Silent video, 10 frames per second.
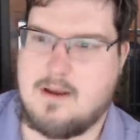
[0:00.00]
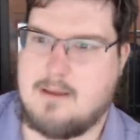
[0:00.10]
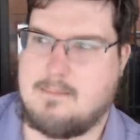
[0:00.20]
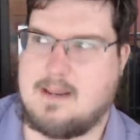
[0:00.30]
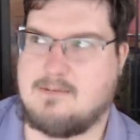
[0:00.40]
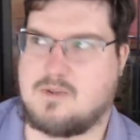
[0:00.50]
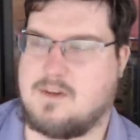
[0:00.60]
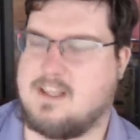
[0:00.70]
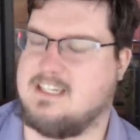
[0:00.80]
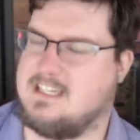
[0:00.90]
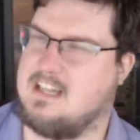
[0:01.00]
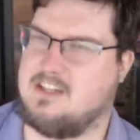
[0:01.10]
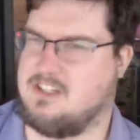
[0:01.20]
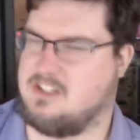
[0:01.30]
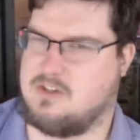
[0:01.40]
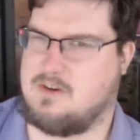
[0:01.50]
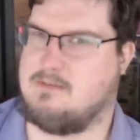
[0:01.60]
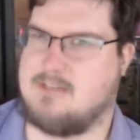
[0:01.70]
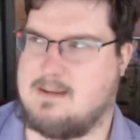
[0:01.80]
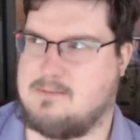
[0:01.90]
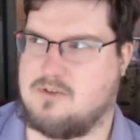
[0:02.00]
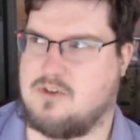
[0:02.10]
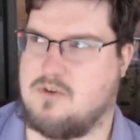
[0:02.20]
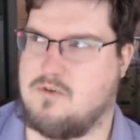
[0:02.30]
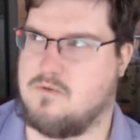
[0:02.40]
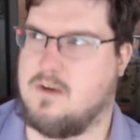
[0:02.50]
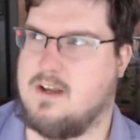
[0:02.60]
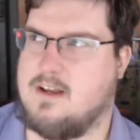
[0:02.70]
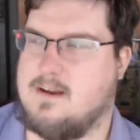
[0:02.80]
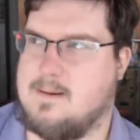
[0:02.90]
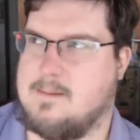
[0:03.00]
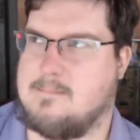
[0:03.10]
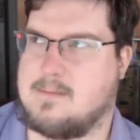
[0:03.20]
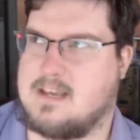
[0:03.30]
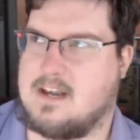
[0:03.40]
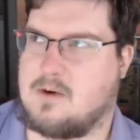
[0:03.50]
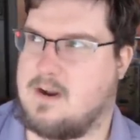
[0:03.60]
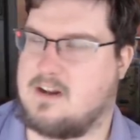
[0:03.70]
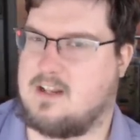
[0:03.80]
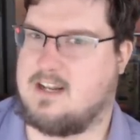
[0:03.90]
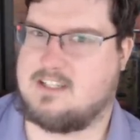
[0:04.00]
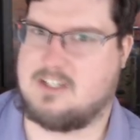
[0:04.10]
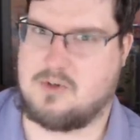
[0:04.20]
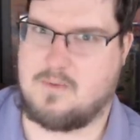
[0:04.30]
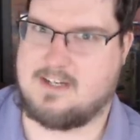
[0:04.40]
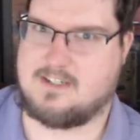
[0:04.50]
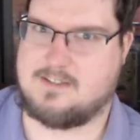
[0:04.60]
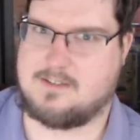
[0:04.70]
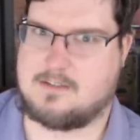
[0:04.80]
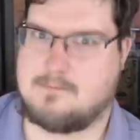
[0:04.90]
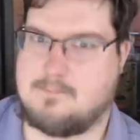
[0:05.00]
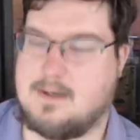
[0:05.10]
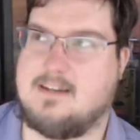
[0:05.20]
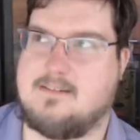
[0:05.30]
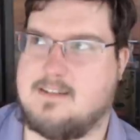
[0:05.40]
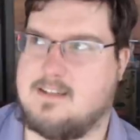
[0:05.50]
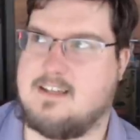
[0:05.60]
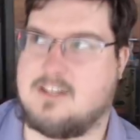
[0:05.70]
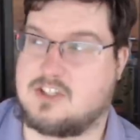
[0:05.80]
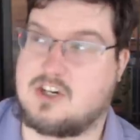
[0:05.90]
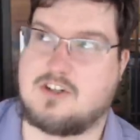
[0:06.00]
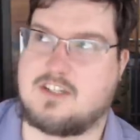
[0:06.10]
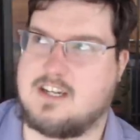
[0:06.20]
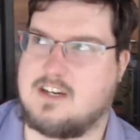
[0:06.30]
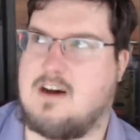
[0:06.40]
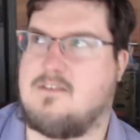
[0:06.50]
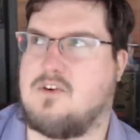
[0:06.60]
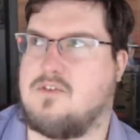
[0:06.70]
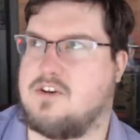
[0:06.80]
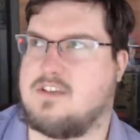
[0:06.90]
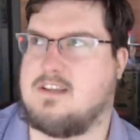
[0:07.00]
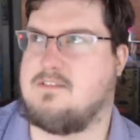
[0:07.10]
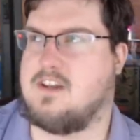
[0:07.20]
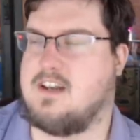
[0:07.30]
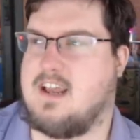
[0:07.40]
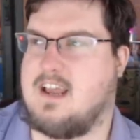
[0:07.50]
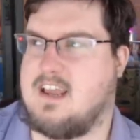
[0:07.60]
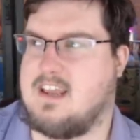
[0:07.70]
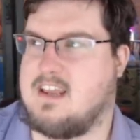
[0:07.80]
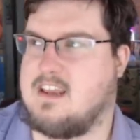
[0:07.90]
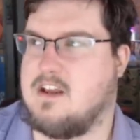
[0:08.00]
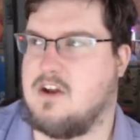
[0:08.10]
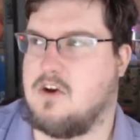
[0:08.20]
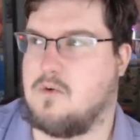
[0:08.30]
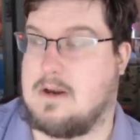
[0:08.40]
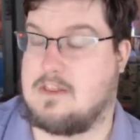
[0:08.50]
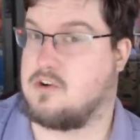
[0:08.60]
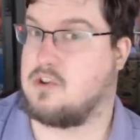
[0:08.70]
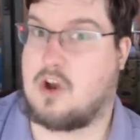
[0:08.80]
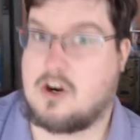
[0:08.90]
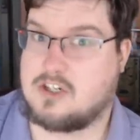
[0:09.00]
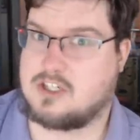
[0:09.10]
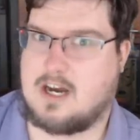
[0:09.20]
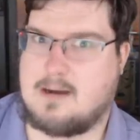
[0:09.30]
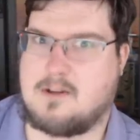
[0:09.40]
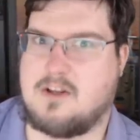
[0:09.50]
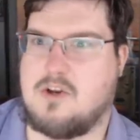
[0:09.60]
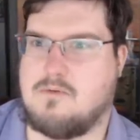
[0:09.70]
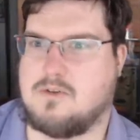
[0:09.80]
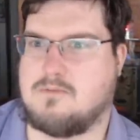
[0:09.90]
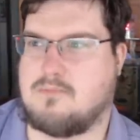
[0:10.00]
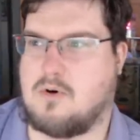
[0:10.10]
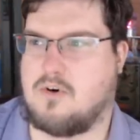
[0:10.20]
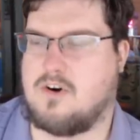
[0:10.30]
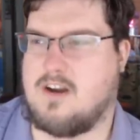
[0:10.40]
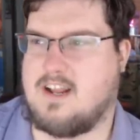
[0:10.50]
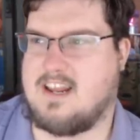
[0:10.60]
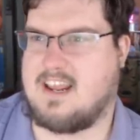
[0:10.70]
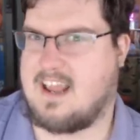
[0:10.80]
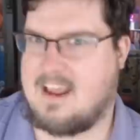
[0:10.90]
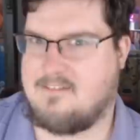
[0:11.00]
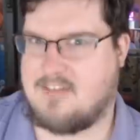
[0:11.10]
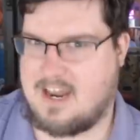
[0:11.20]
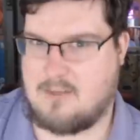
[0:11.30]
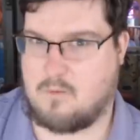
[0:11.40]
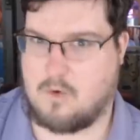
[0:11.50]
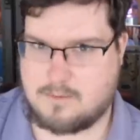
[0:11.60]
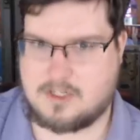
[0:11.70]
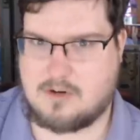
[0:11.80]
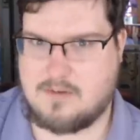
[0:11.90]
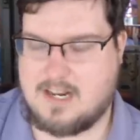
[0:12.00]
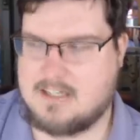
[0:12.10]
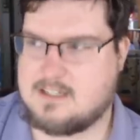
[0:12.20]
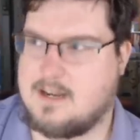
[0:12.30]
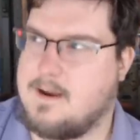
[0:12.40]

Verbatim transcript: But he was really intelligent, so he was able to get around a lot of situations. But... in the Skarsnick novel, there's even a rather large goblin who was born in a cave that had warpstone in it.